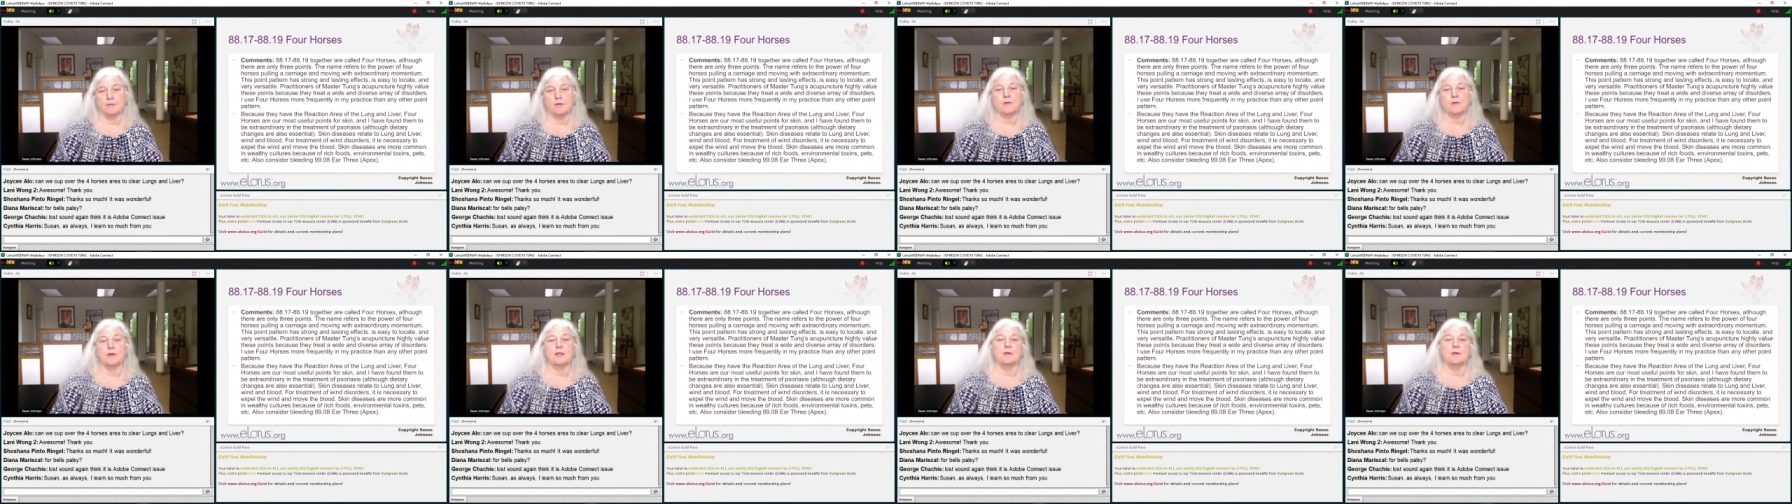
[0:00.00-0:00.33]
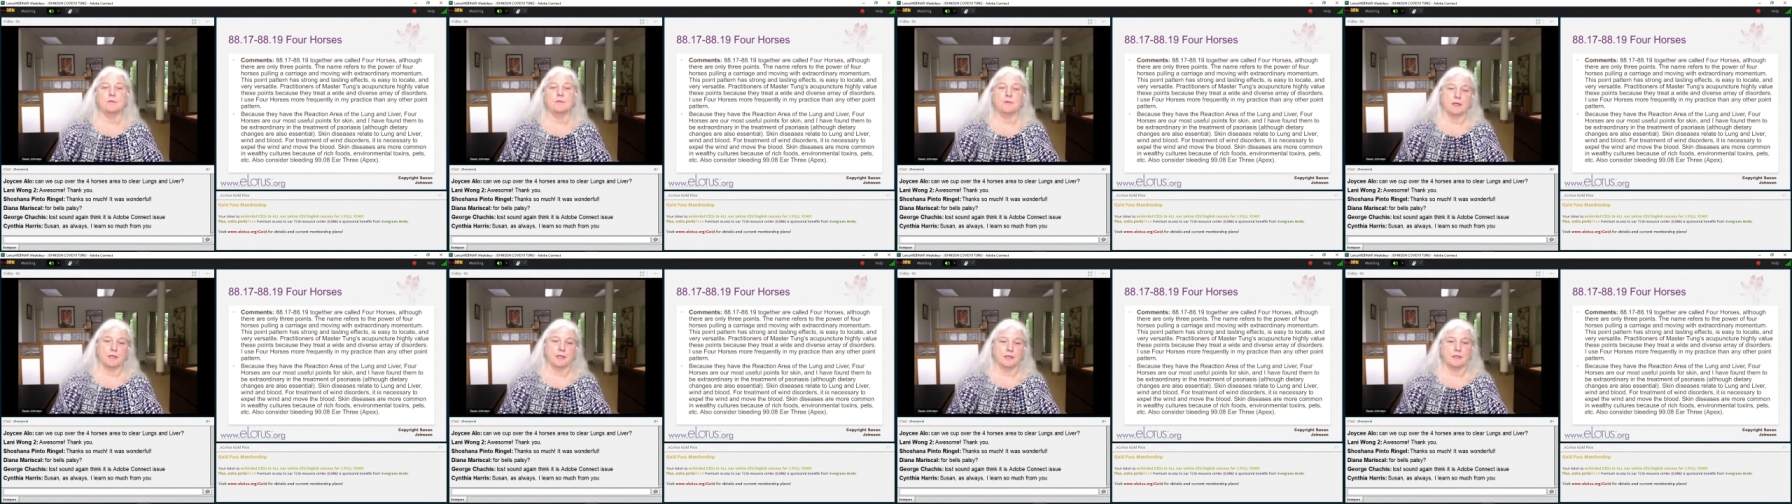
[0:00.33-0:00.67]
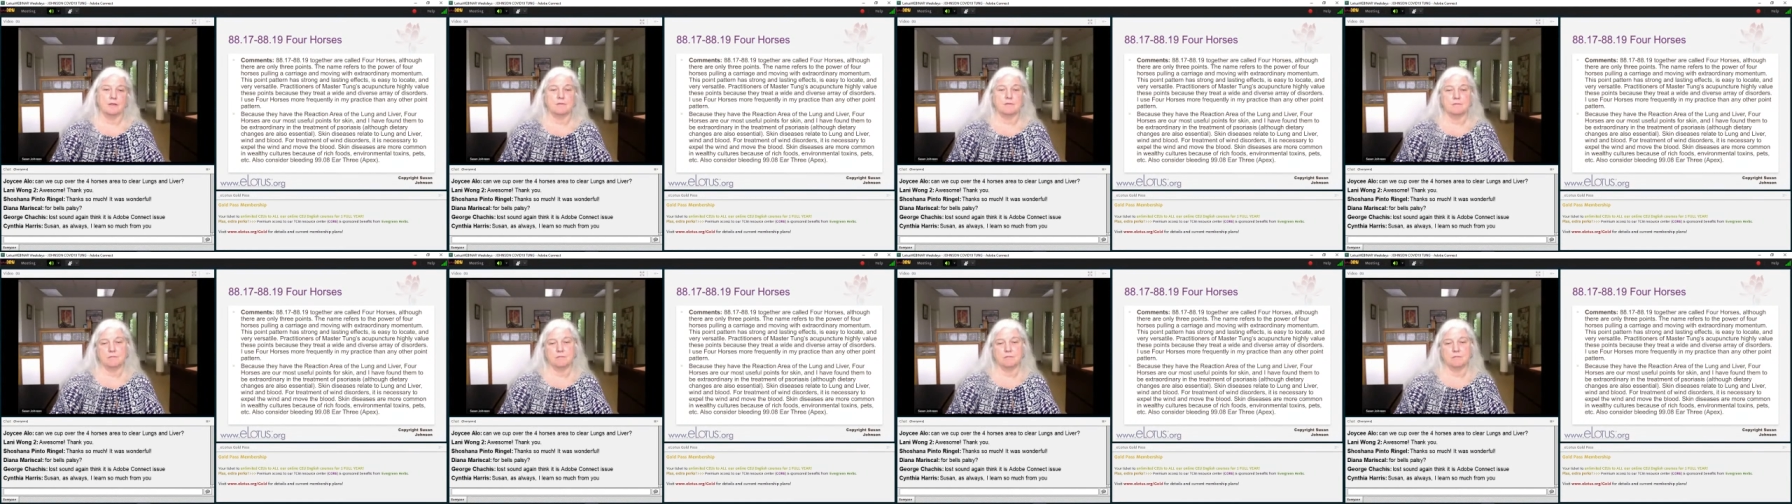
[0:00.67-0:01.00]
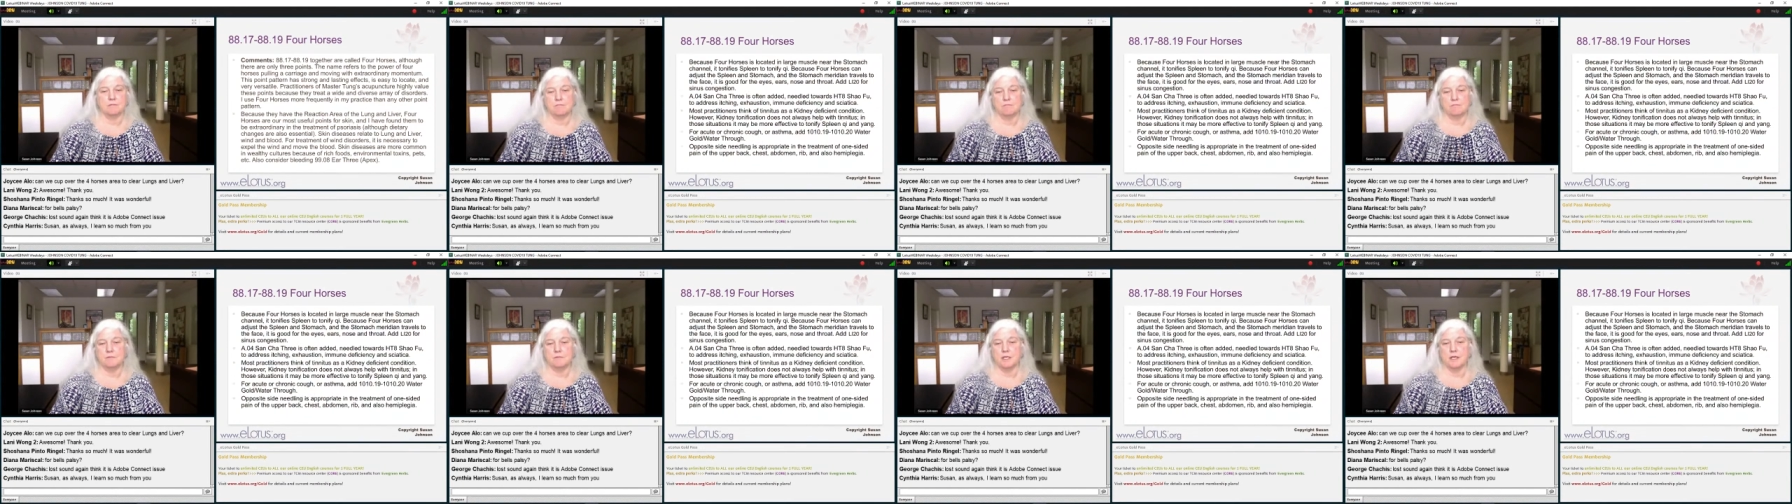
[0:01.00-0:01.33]
So anyway,
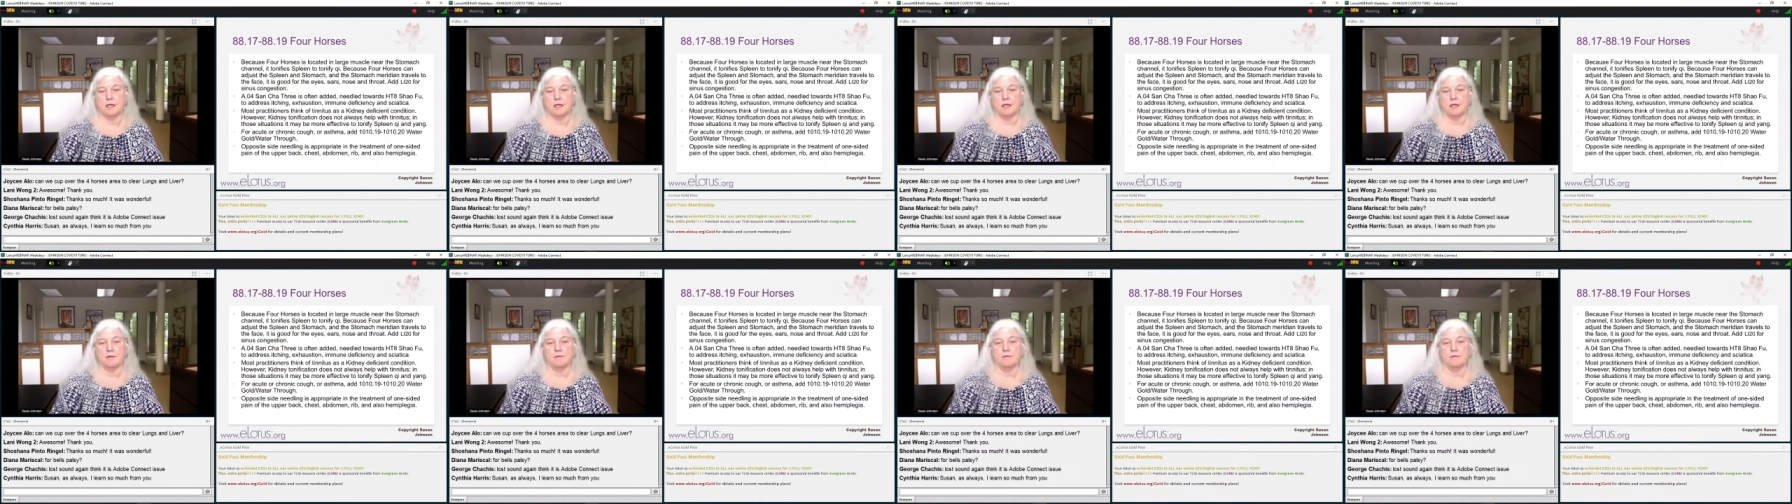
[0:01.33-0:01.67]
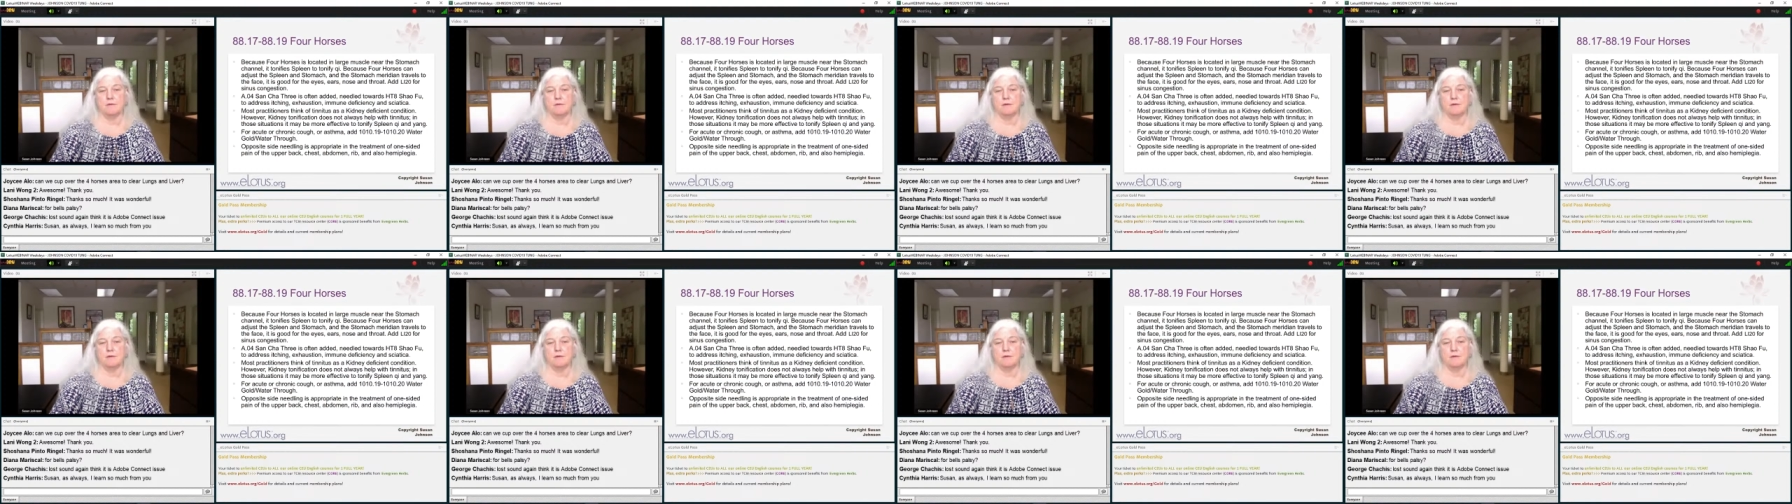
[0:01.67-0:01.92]
yeah,